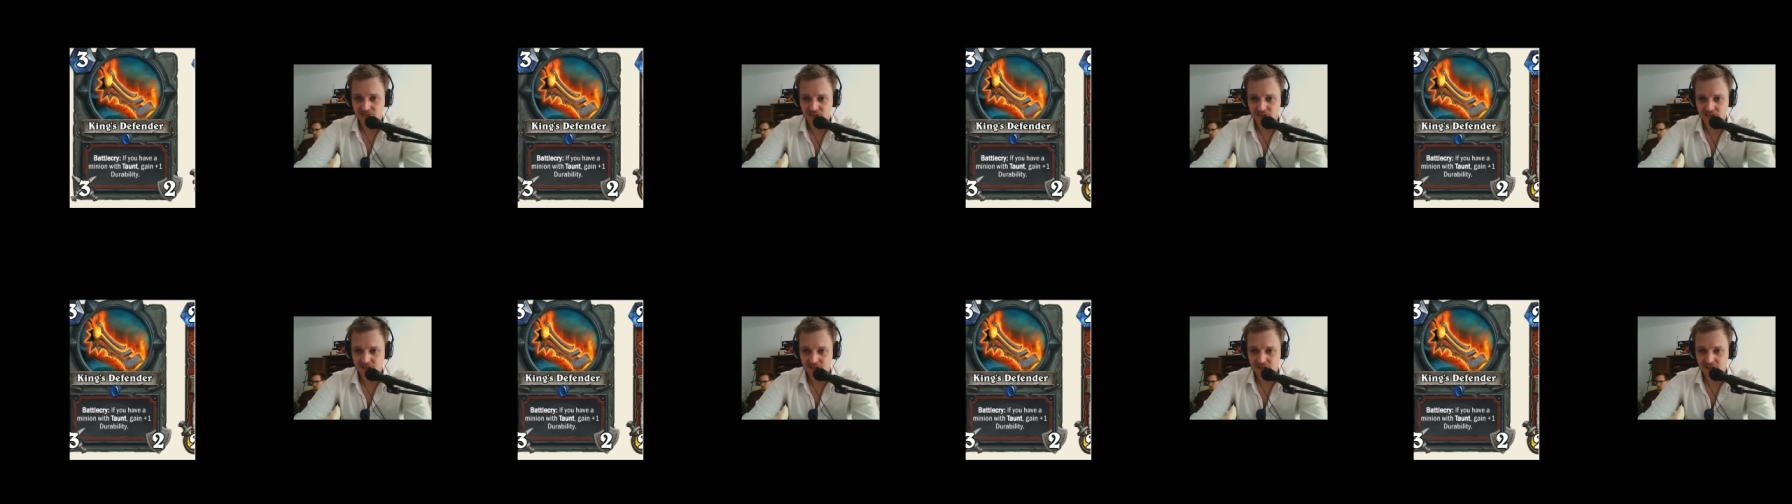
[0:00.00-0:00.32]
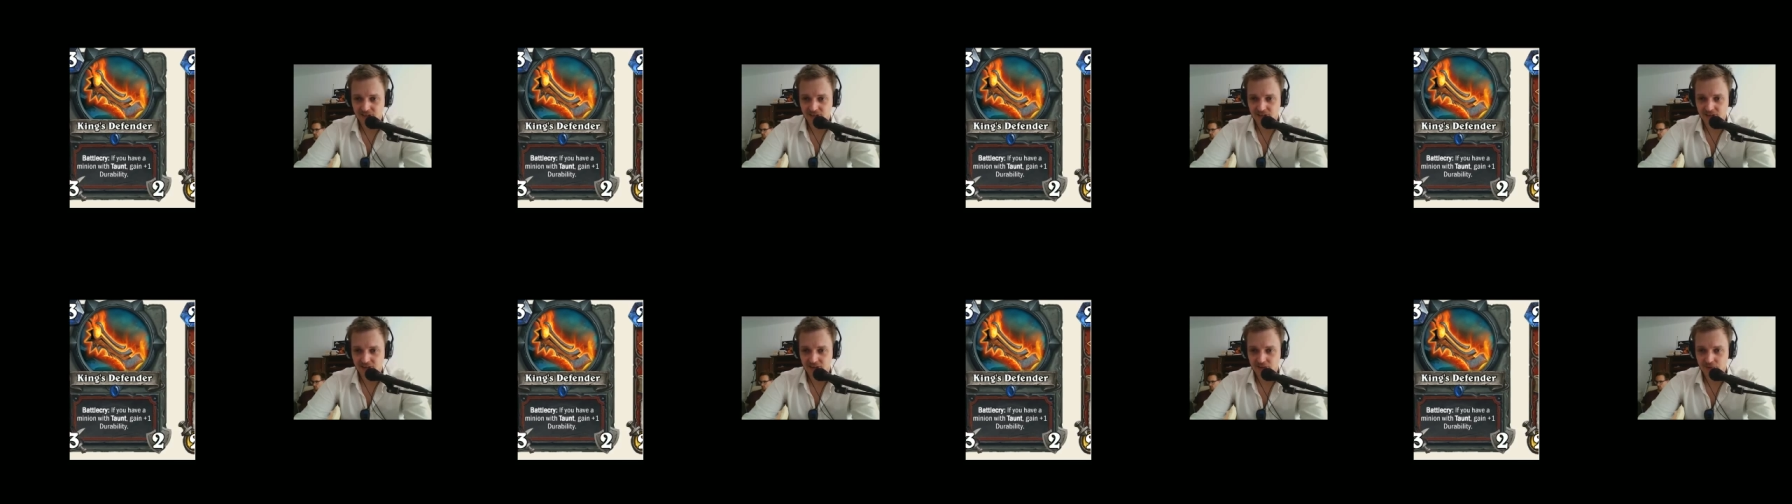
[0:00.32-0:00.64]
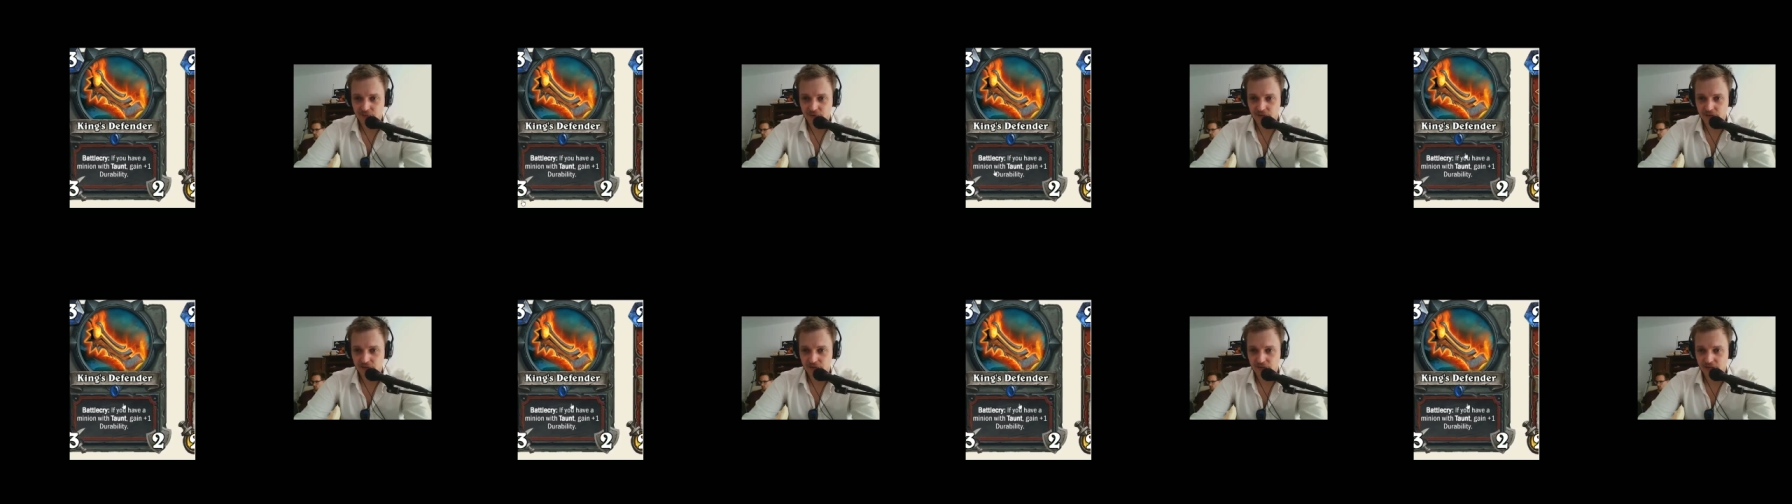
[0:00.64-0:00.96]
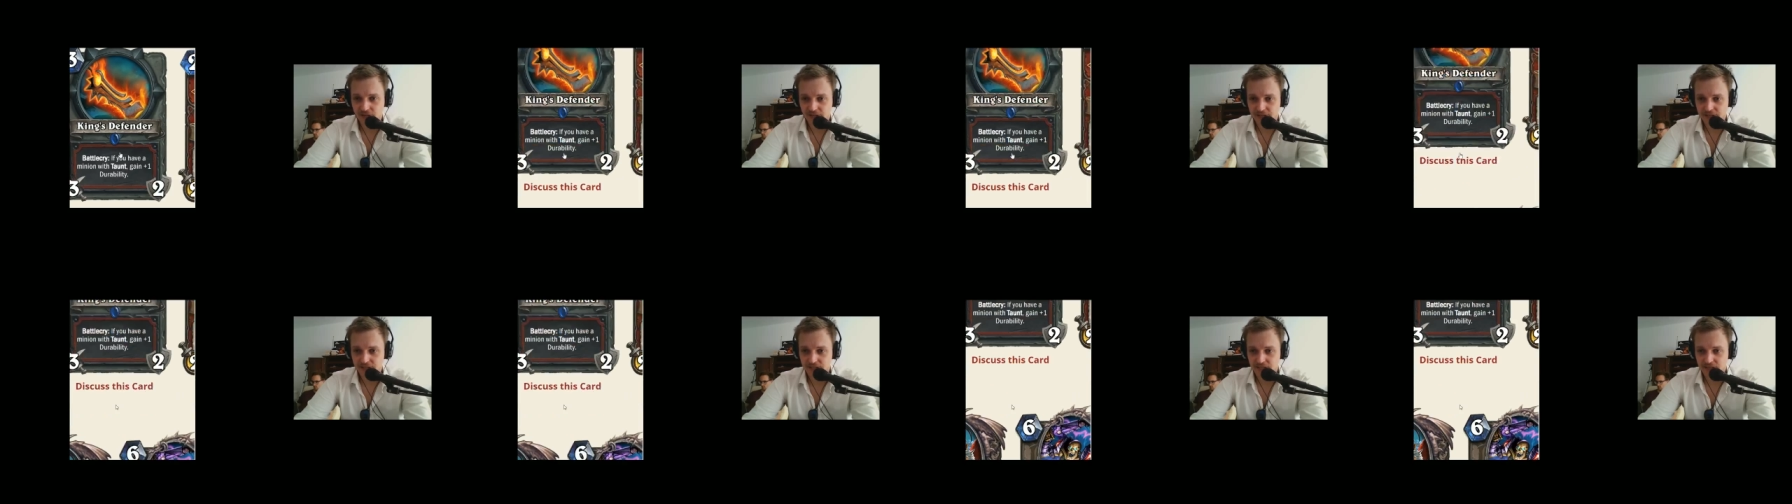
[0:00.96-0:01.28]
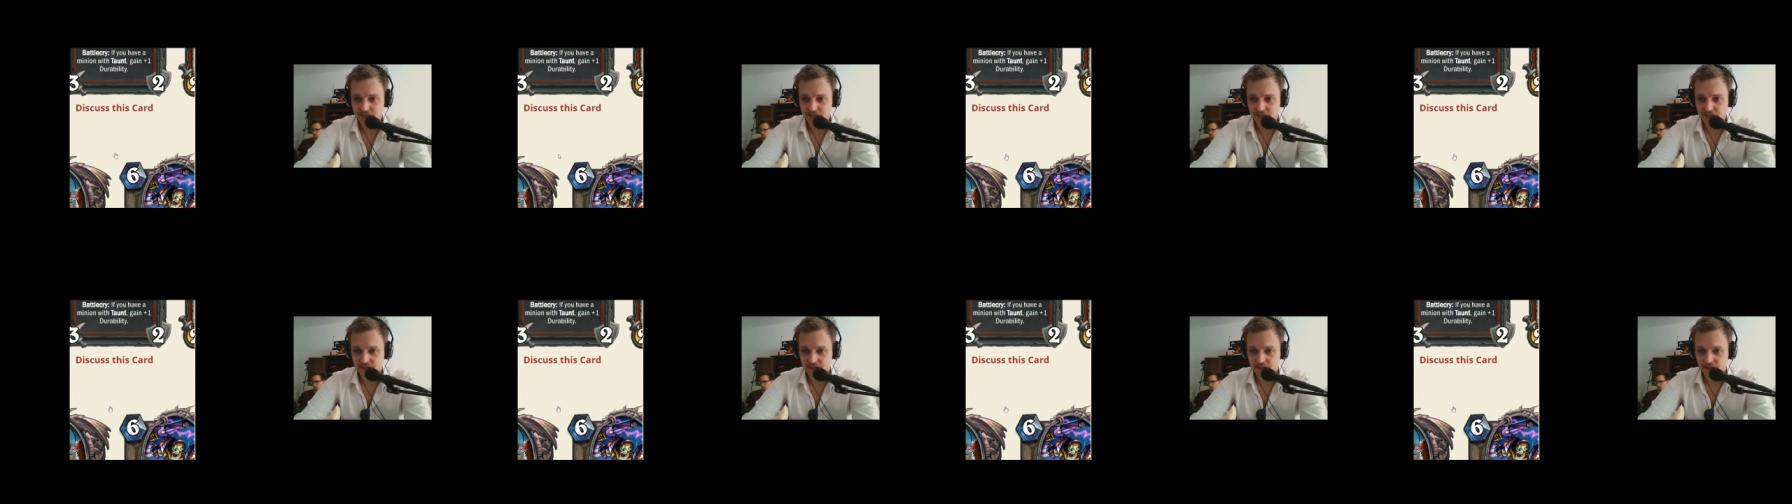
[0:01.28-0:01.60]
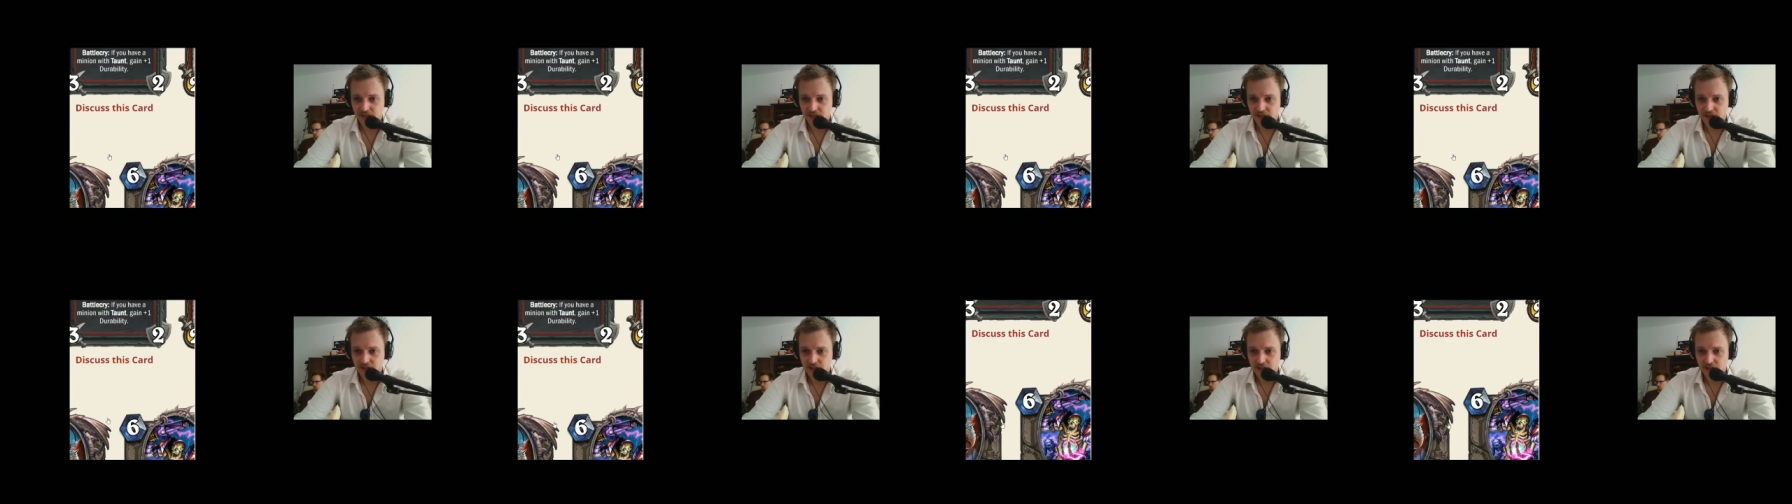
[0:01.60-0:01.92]
Yeah, I really don't like this card.
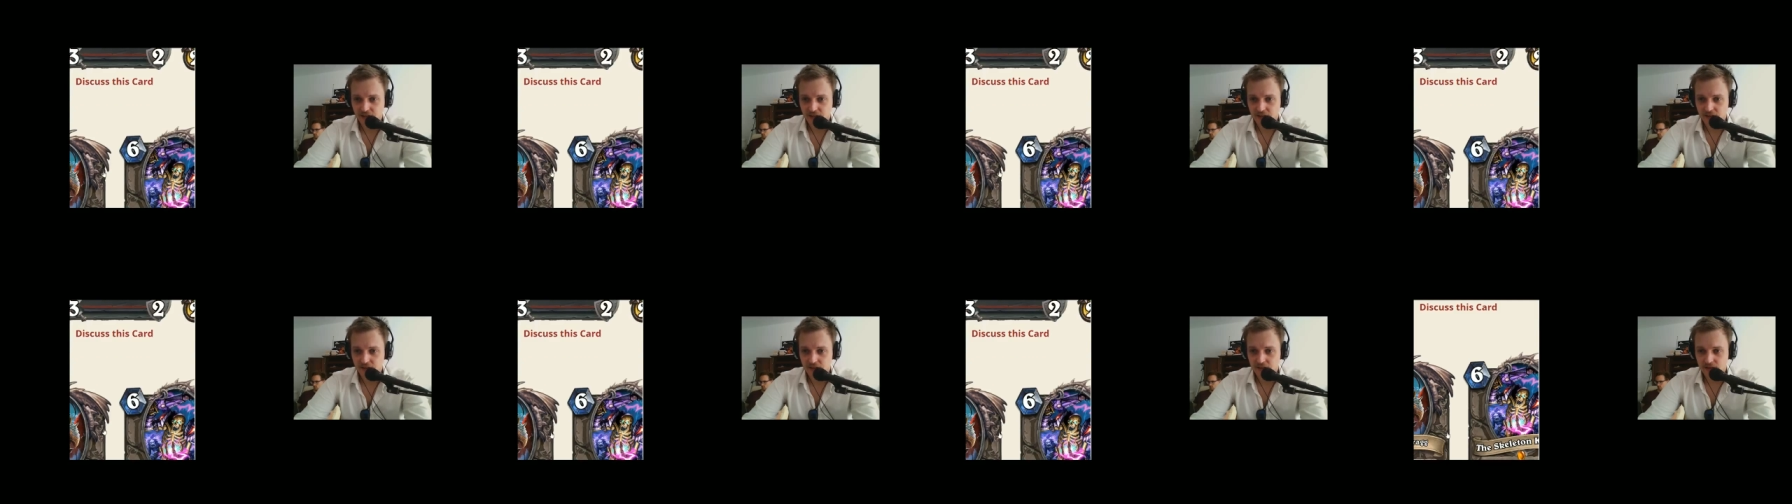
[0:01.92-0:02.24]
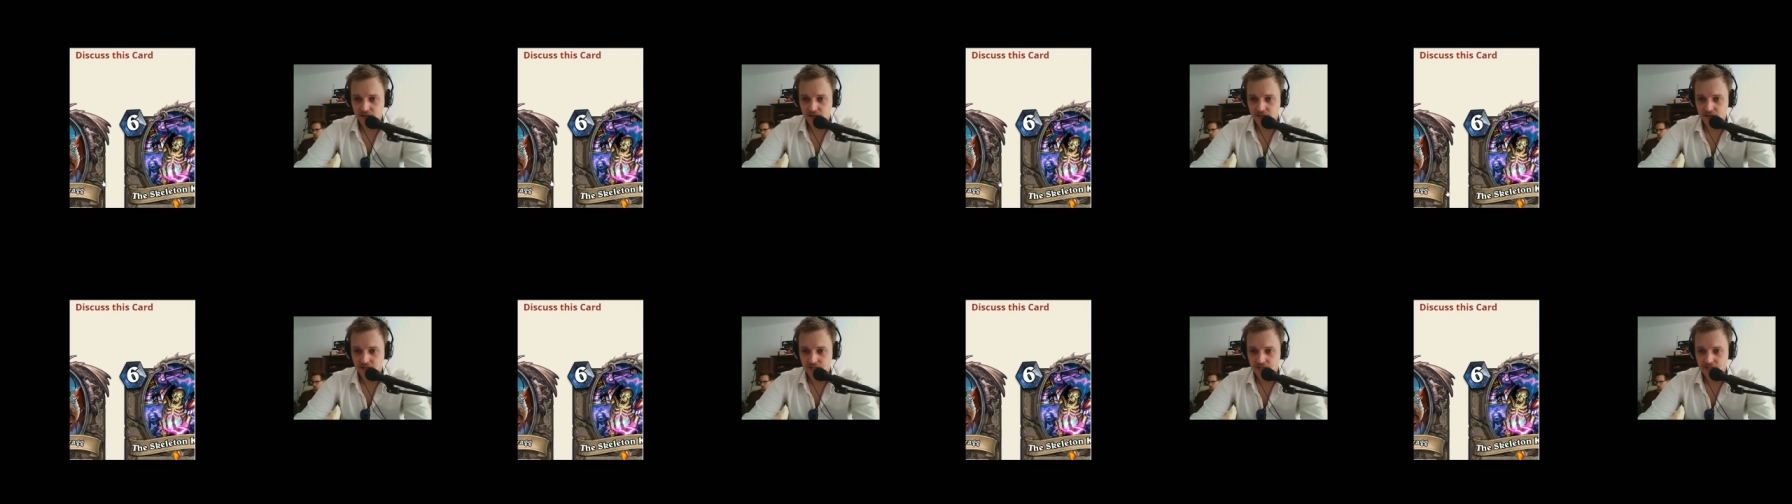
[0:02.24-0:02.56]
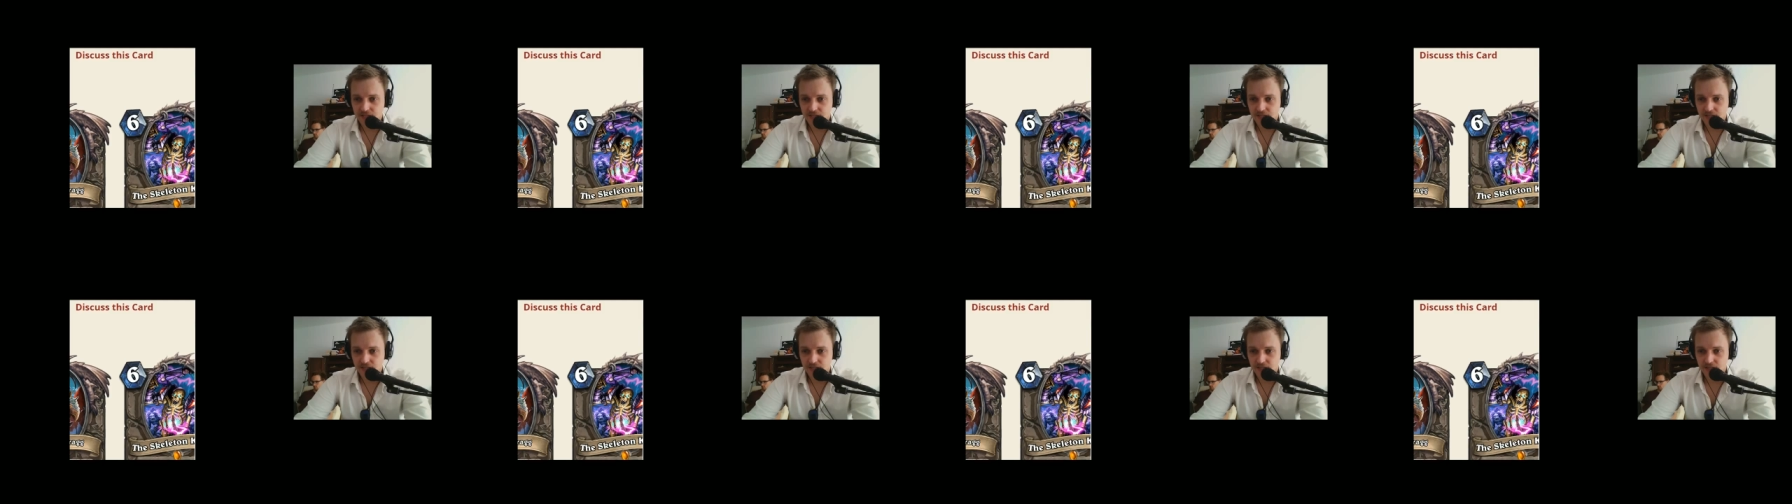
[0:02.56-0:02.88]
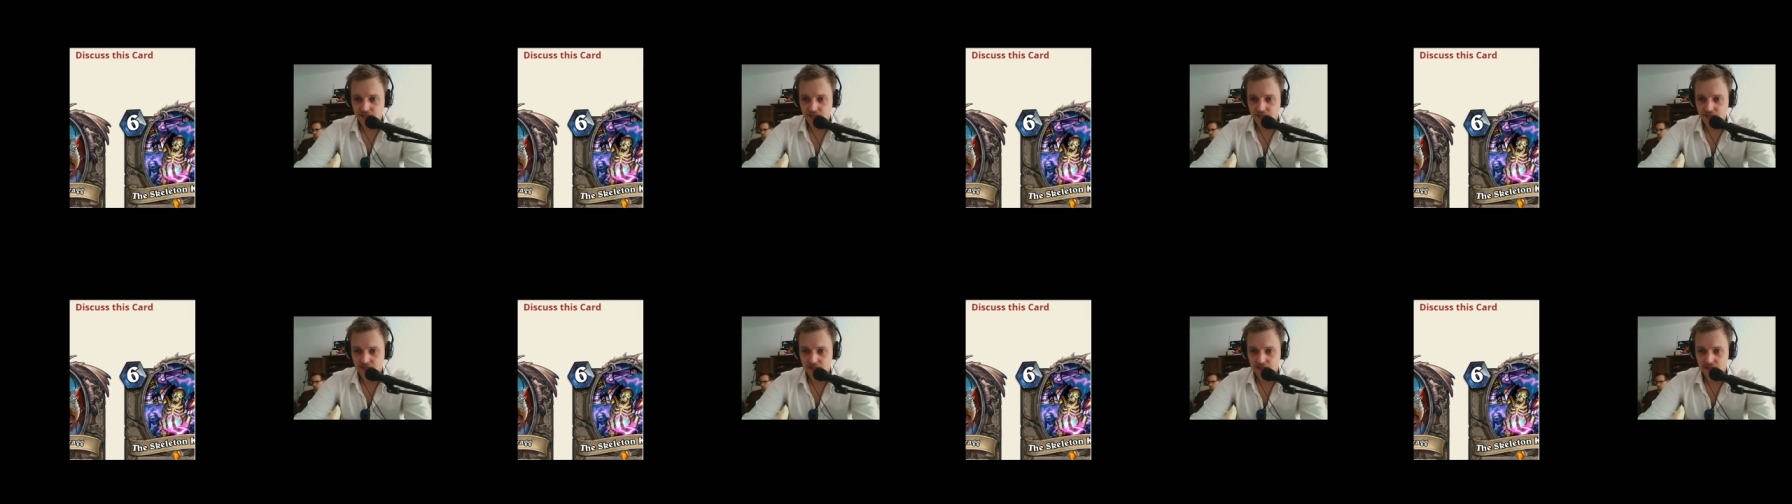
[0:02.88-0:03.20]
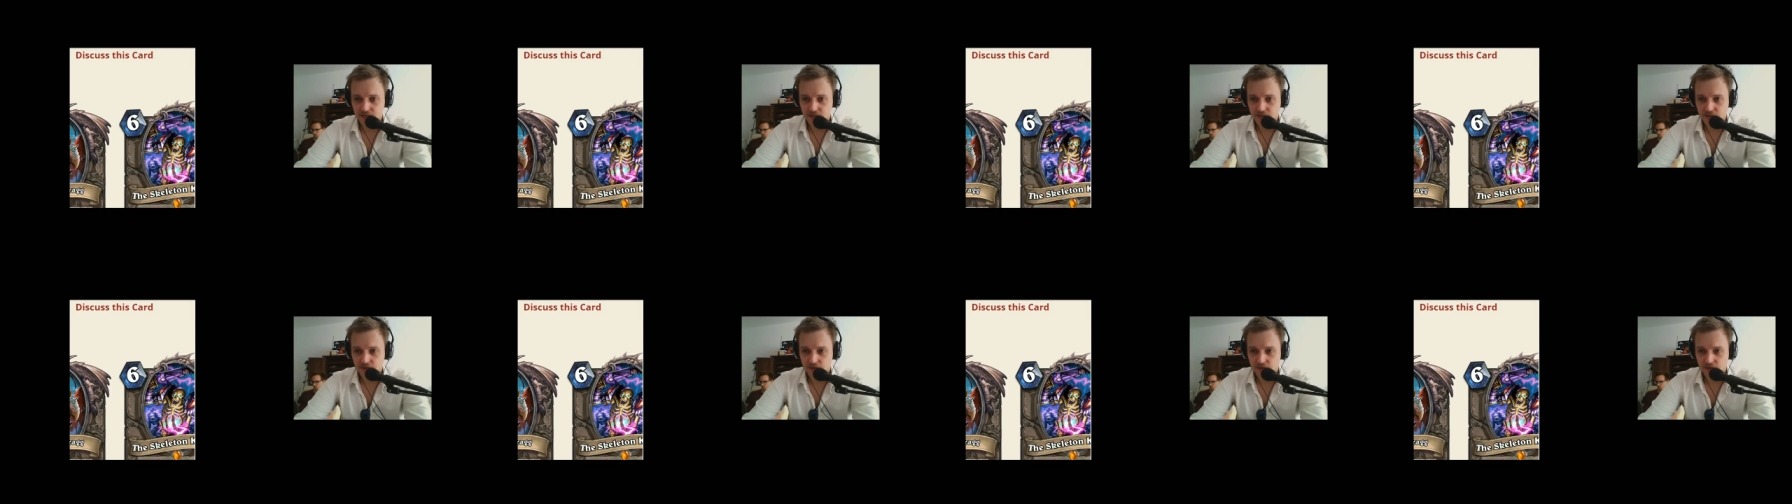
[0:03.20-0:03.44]
Then let's see.